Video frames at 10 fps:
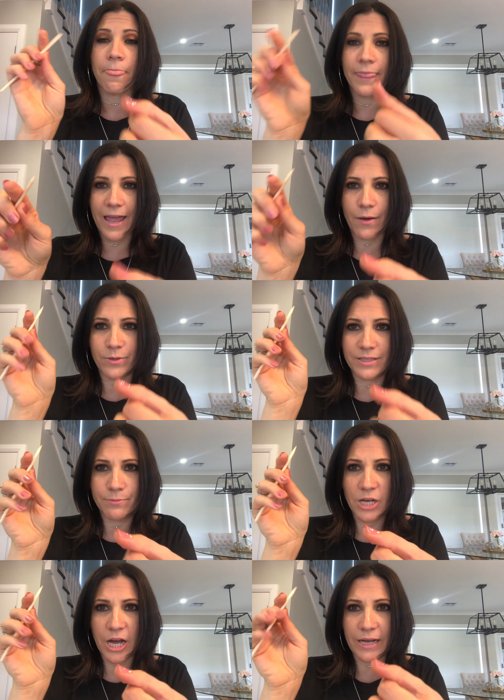Now,
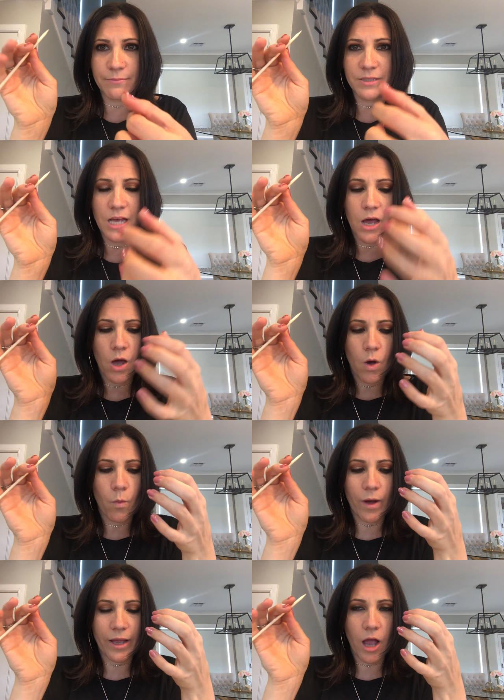sometimes
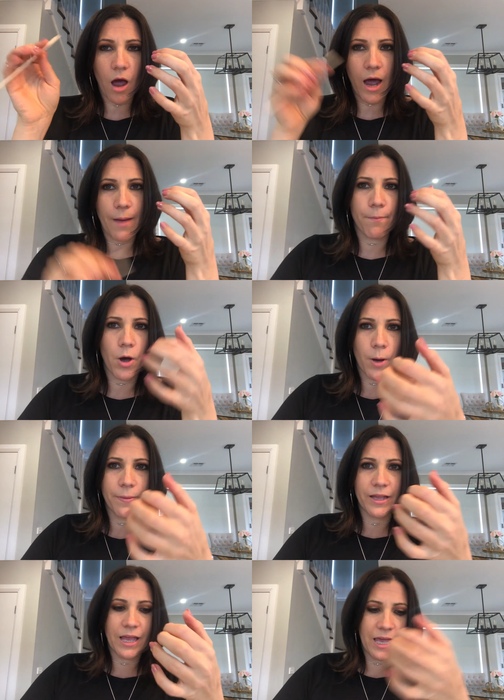when I pop
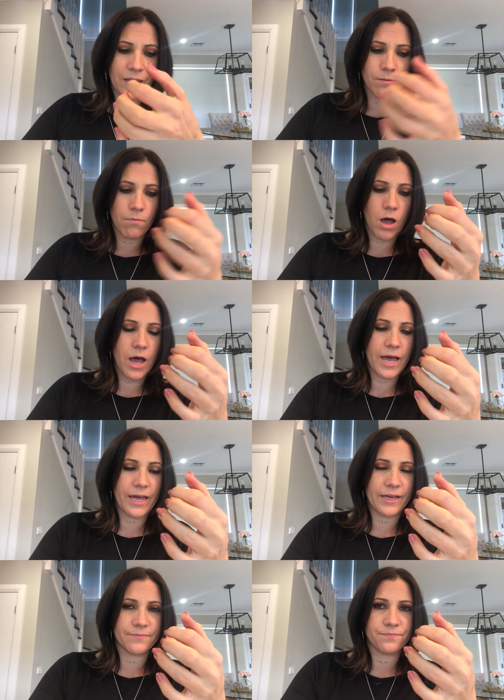it in my